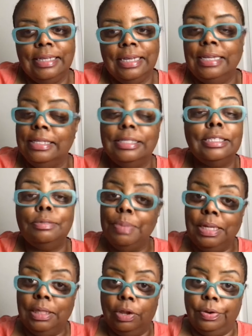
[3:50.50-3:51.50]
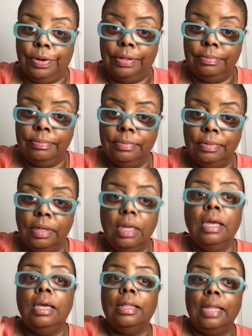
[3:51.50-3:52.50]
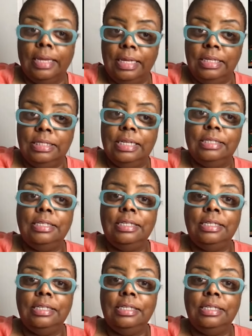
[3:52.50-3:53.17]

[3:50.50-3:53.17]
and this is me learning. Like he says,